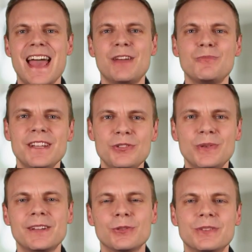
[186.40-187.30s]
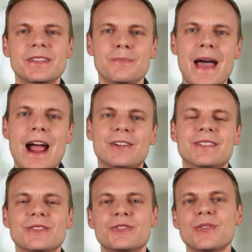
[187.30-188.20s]
And when you include
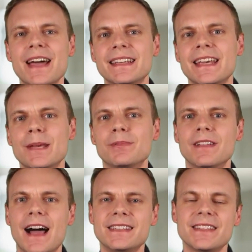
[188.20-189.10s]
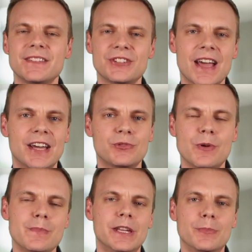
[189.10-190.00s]
comparisons, try to keep lines in the chart to
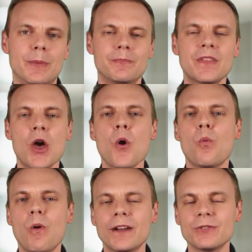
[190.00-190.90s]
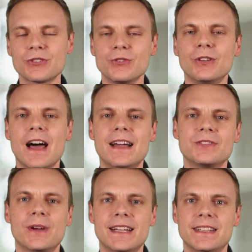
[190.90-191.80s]
a minimum. One or two
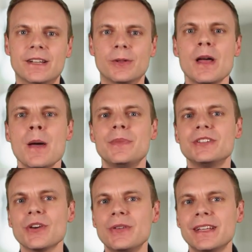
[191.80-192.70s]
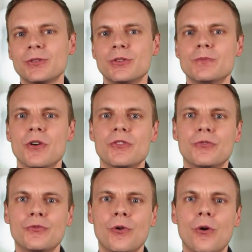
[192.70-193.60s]
lines are ideal, but don't include more
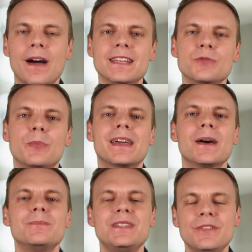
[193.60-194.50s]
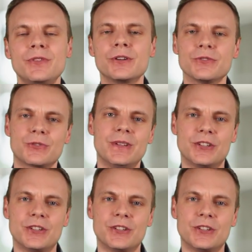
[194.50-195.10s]
than four as it will become difficult to